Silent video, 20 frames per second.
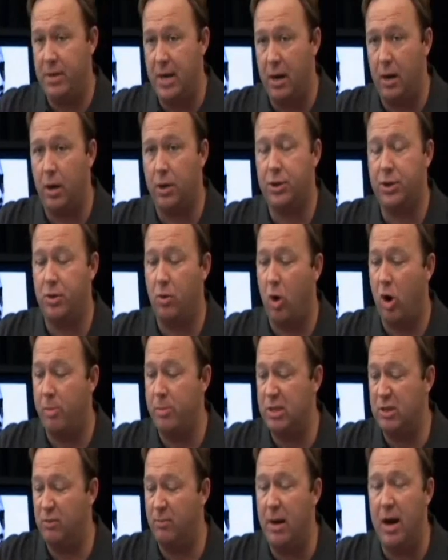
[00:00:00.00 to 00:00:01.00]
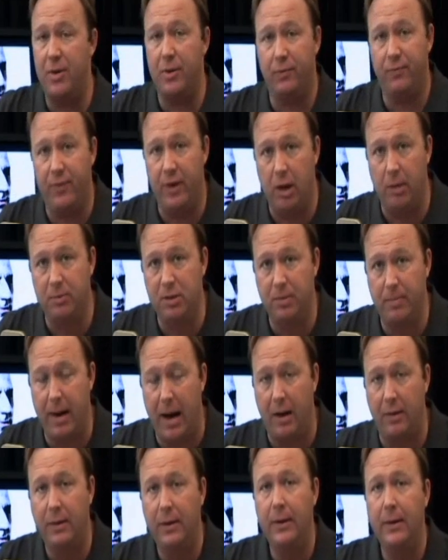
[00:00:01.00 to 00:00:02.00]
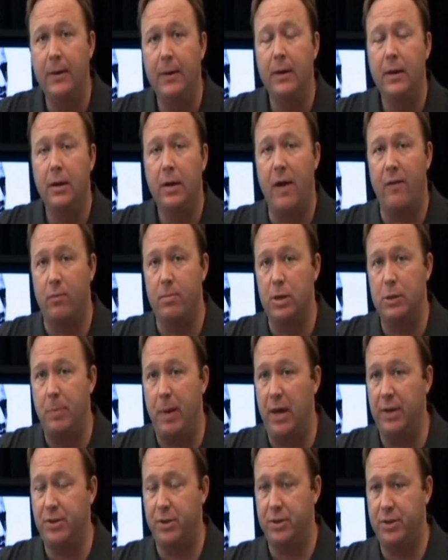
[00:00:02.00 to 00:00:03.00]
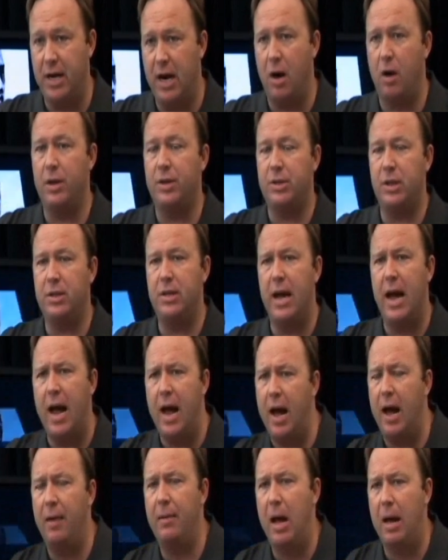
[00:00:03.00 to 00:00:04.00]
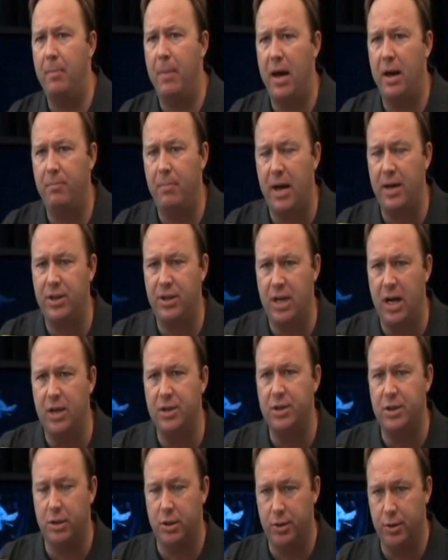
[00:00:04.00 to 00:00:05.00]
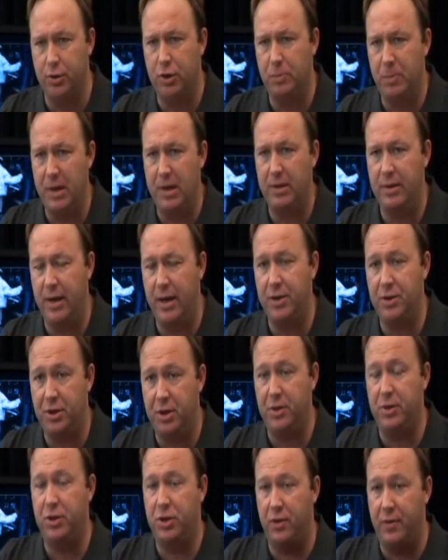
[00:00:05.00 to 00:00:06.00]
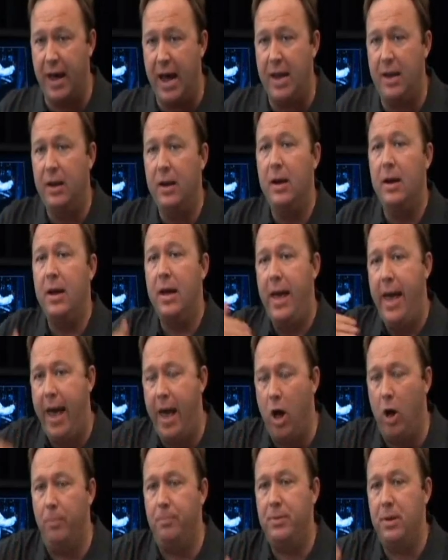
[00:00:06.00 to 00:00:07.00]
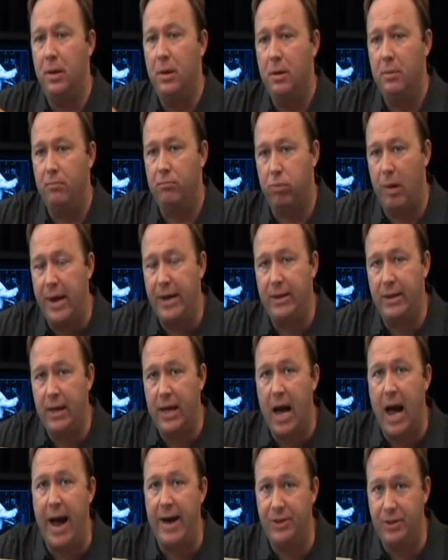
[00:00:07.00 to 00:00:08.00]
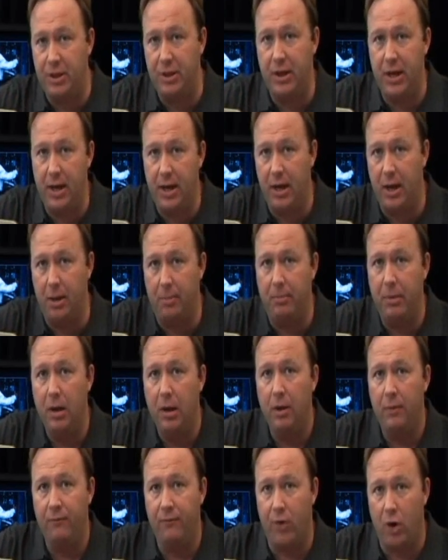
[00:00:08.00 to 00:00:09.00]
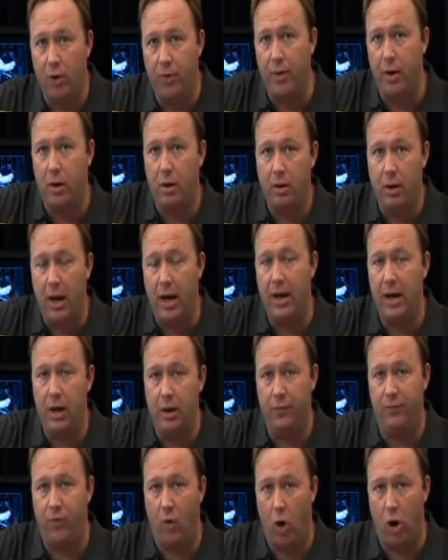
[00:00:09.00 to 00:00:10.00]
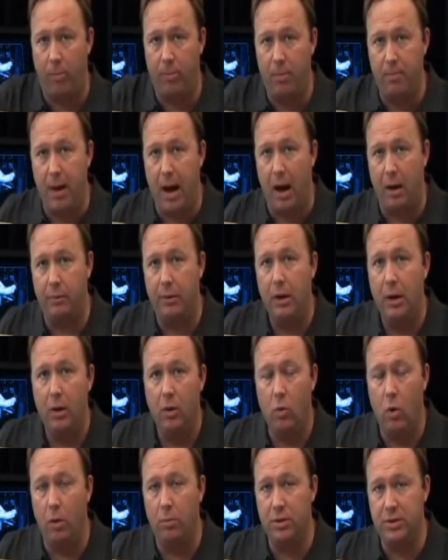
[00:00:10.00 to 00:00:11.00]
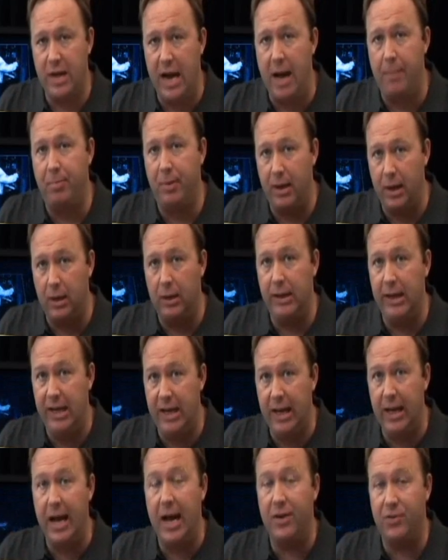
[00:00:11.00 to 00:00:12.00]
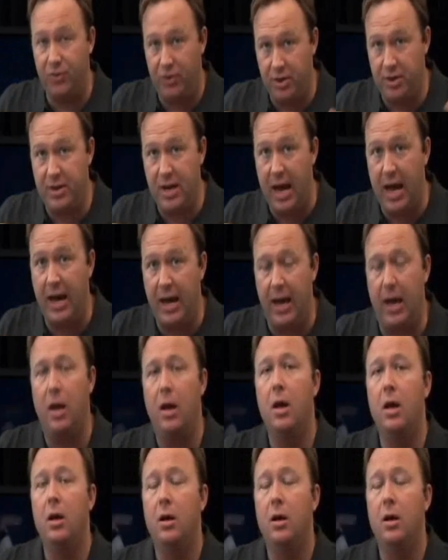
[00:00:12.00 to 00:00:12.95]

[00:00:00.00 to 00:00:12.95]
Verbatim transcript: TerrorStorm and some other films about government-sponsored terror, he said, yeah, my, my son's introduced me to this. And so that helped break the ice and get him further uh, informed about what was happening, leading us today